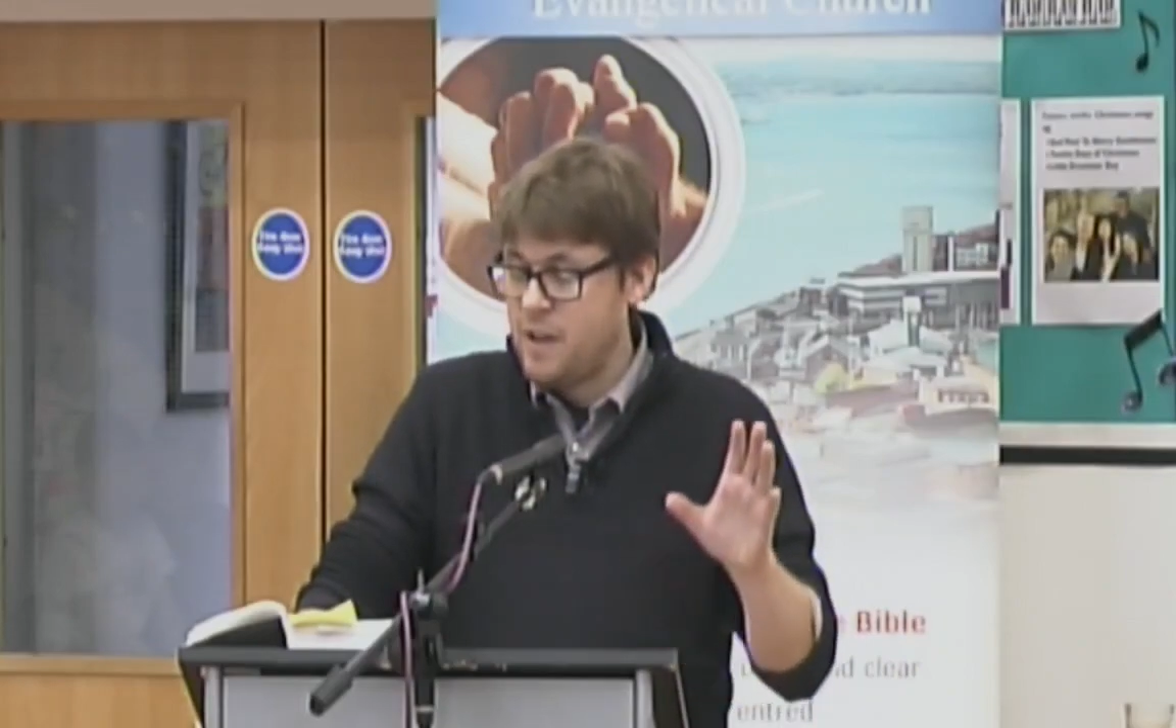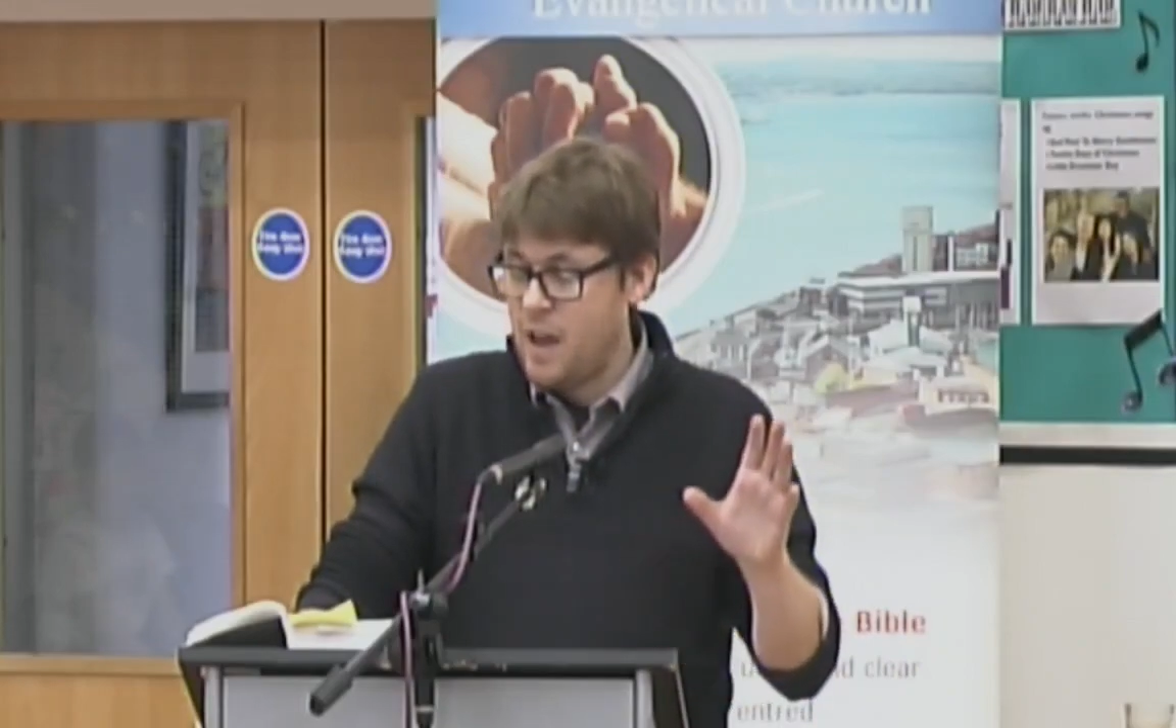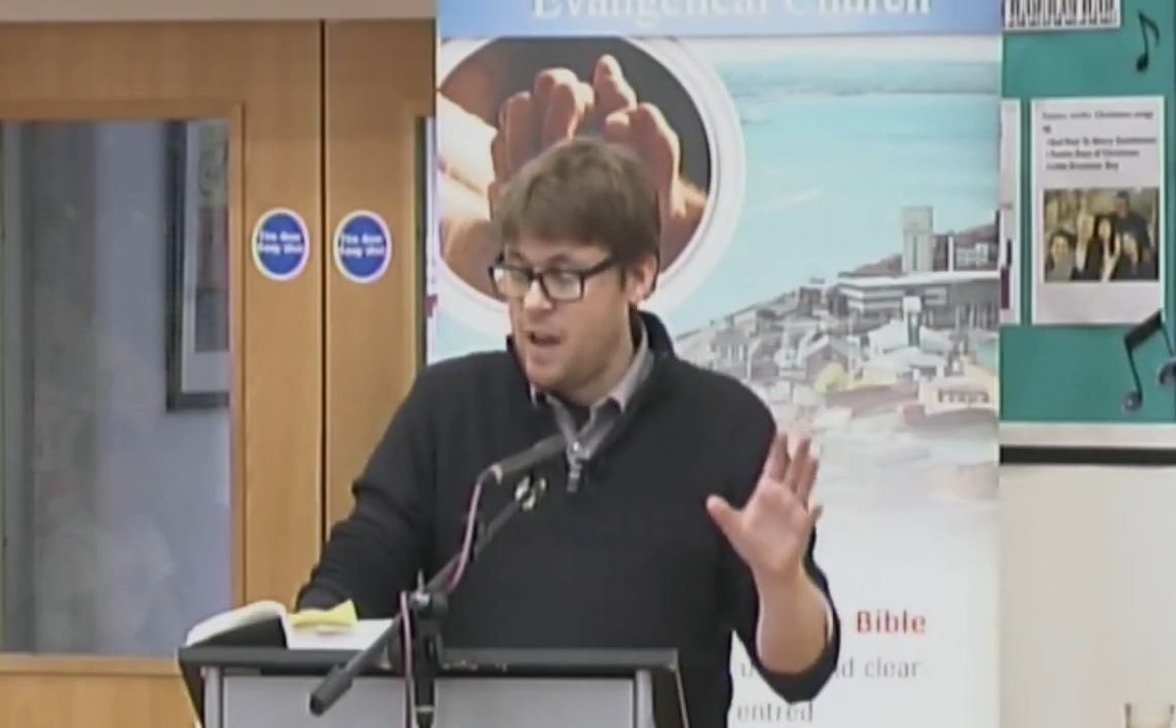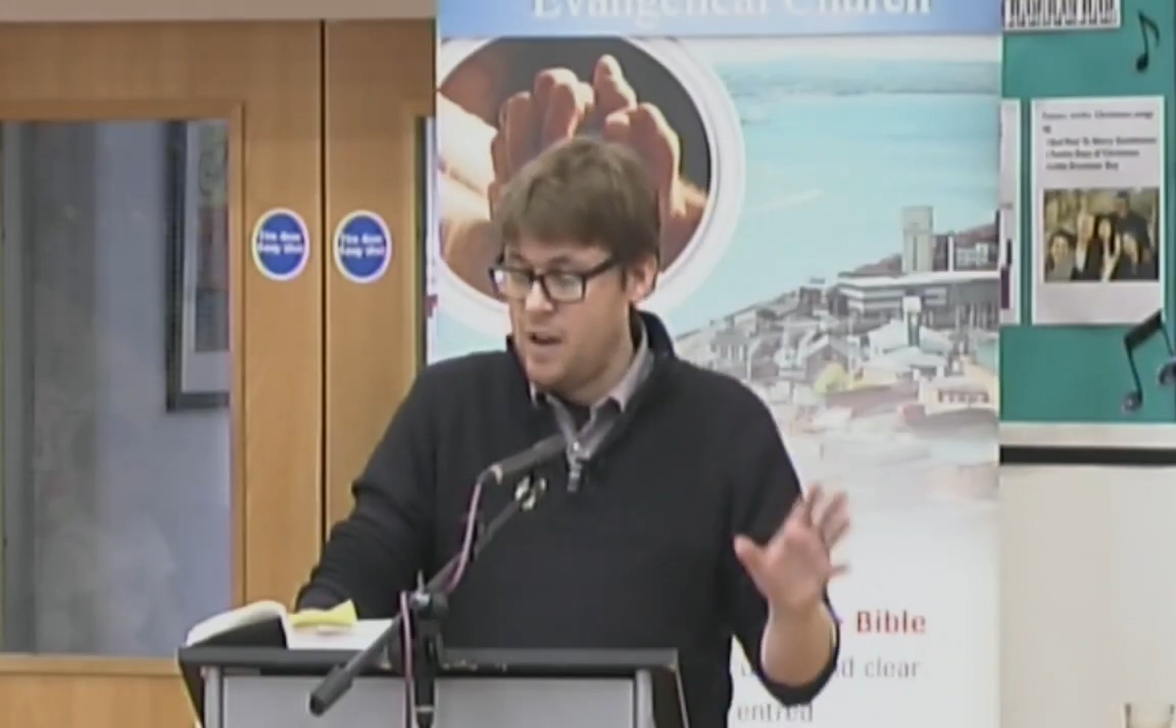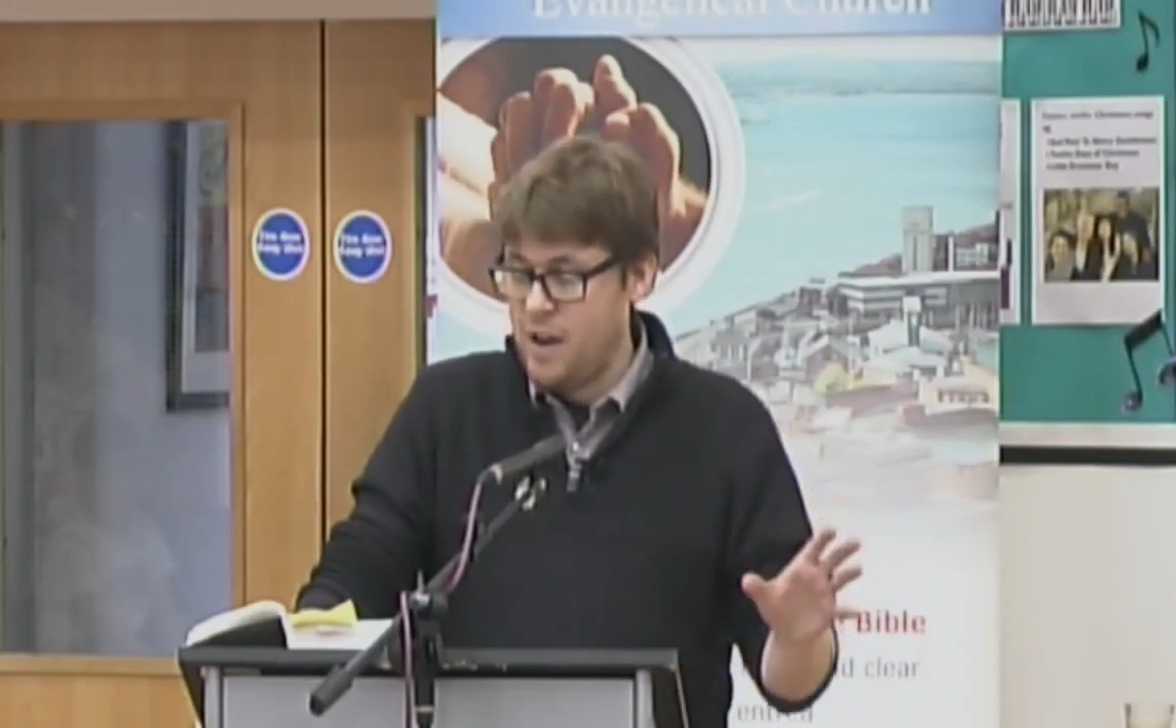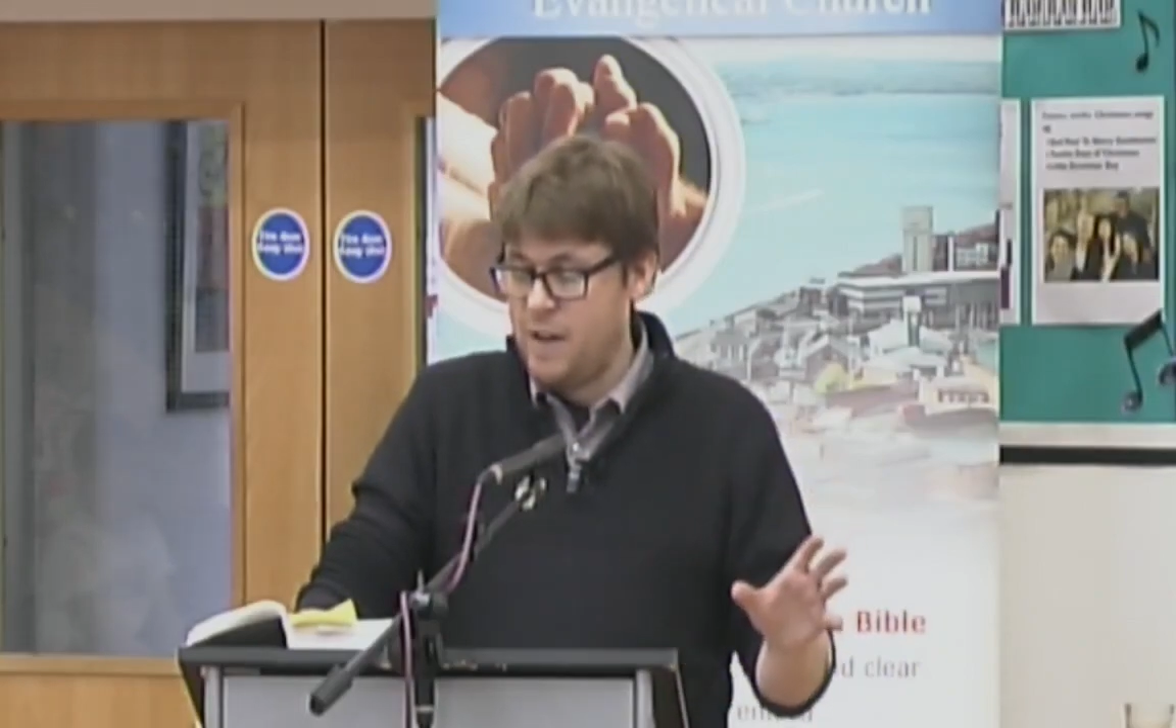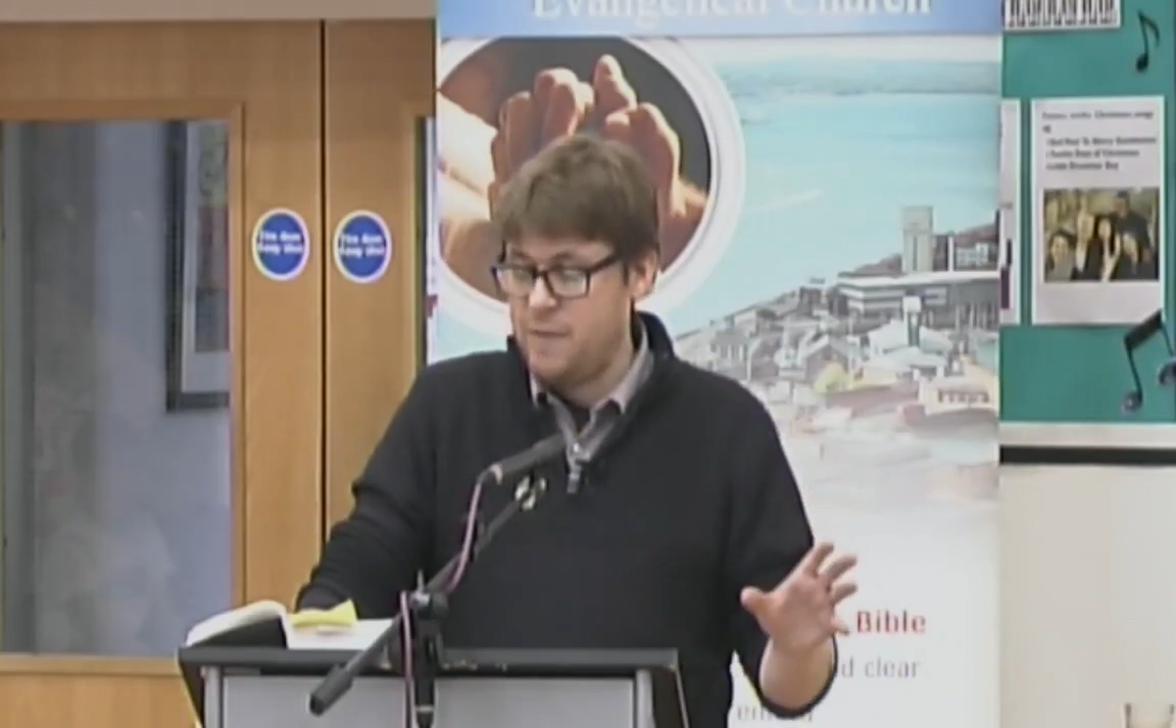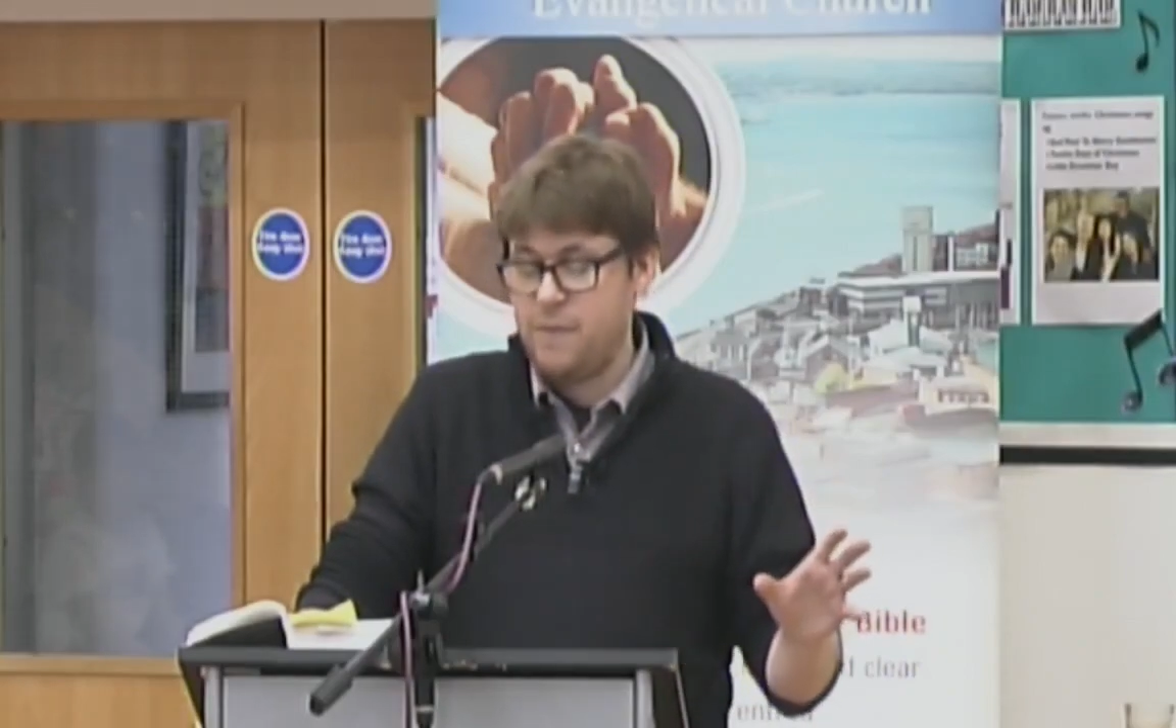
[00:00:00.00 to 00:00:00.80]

a life